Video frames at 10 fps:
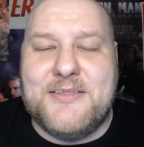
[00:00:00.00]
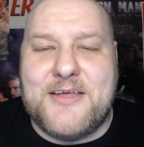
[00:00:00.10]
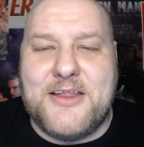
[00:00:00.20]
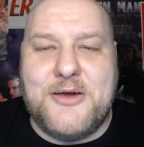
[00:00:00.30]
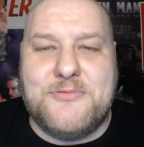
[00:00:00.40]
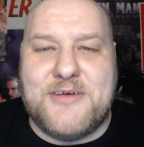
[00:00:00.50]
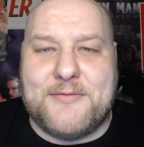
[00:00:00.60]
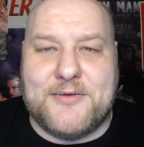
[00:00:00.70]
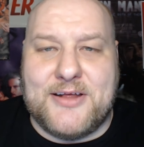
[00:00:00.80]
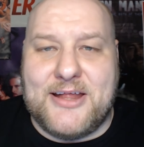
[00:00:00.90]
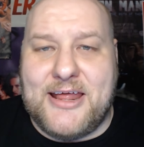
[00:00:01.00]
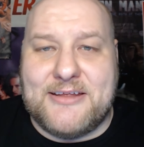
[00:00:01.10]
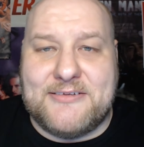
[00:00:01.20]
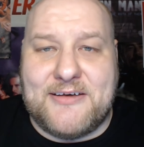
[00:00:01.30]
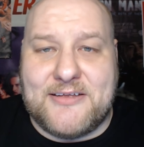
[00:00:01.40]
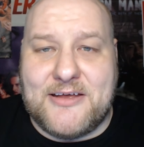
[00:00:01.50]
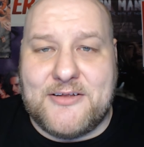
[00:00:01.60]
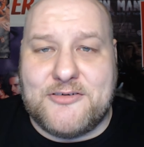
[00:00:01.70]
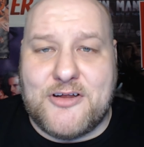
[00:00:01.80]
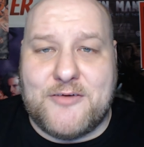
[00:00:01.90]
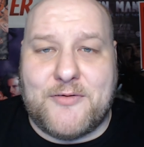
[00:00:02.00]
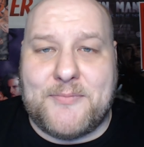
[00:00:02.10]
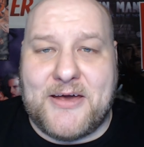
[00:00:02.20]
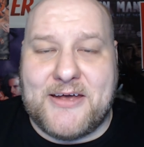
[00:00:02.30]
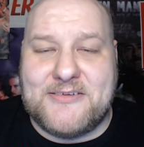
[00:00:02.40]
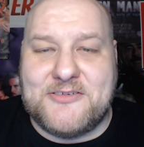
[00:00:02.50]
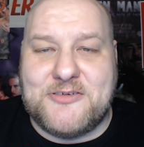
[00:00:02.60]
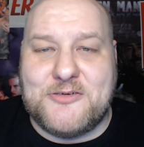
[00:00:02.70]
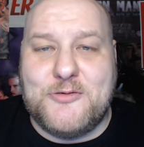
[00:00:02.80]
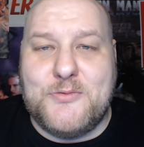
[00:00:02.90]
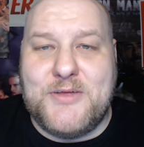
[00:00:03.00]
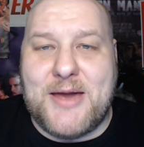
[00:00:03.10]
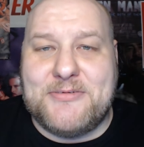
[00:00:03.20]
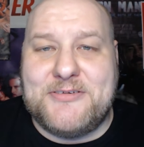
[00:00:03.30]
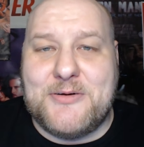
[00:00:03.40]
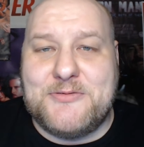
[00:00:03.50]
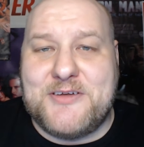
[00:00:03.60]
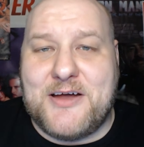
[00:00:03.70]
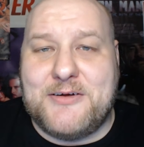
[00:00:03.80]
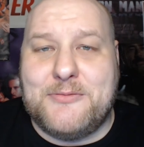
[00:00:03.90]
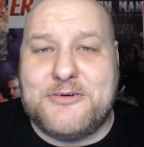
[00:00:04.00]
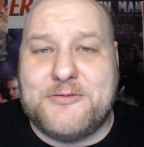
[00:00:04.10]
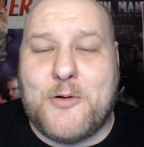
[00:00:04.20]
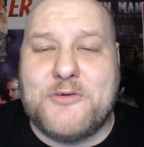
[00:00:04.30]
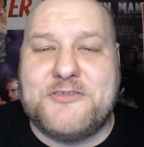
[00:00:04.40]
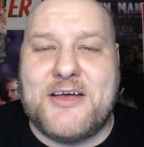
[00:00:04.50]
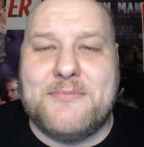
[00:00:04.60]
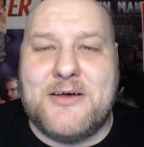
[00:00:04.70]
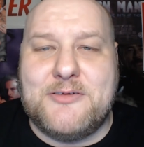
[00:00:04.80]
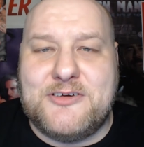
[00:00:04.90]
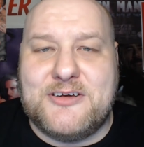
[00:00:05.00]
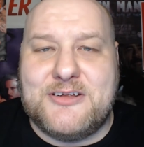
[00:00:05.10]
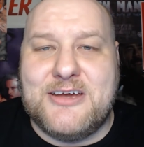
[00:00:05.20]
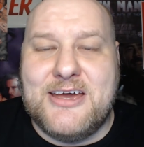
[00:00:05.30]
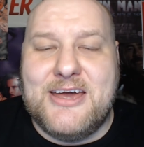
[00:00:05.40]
then you definitely need to take the initiative and pay attention to the episode's title, which of course I'll mention,